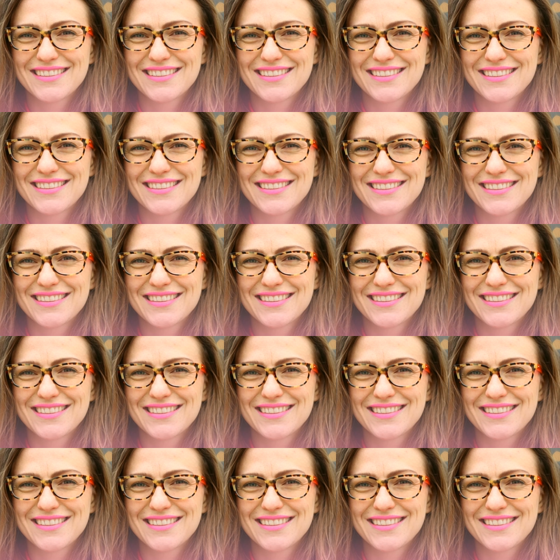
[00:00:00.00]

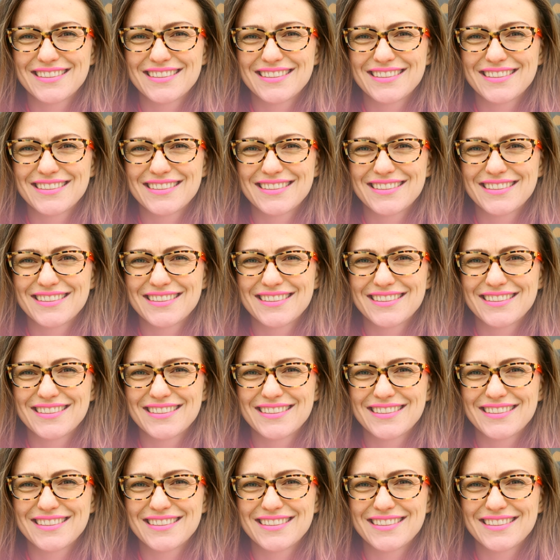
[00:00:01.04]

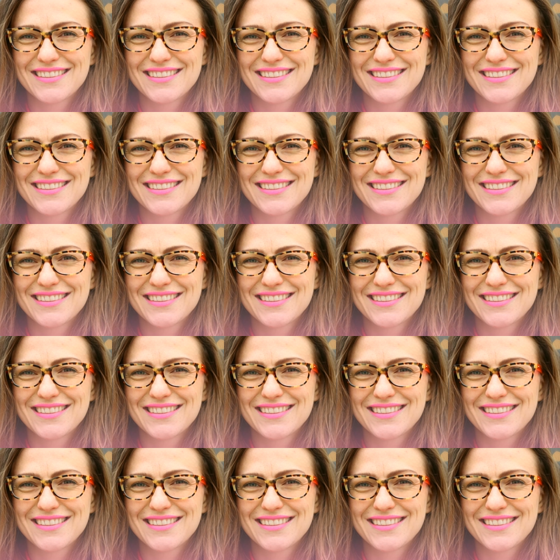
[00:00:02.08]

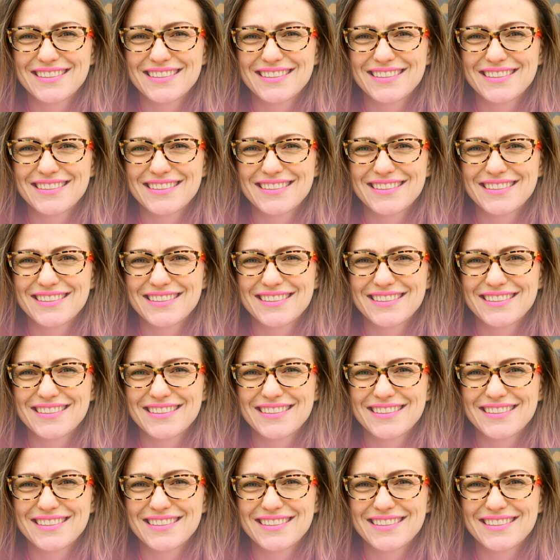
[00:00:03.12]

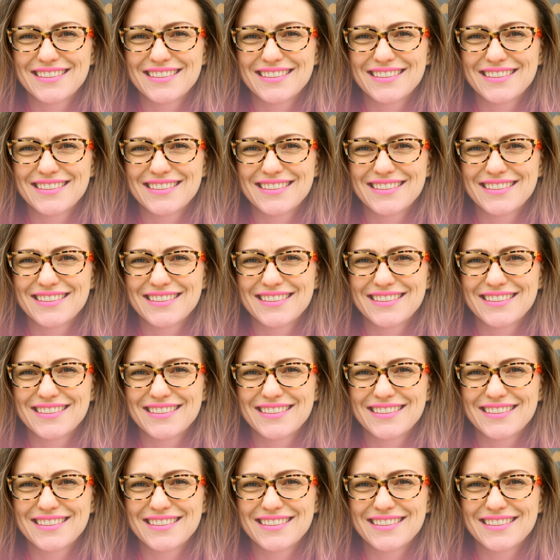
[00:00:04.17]
[no speech]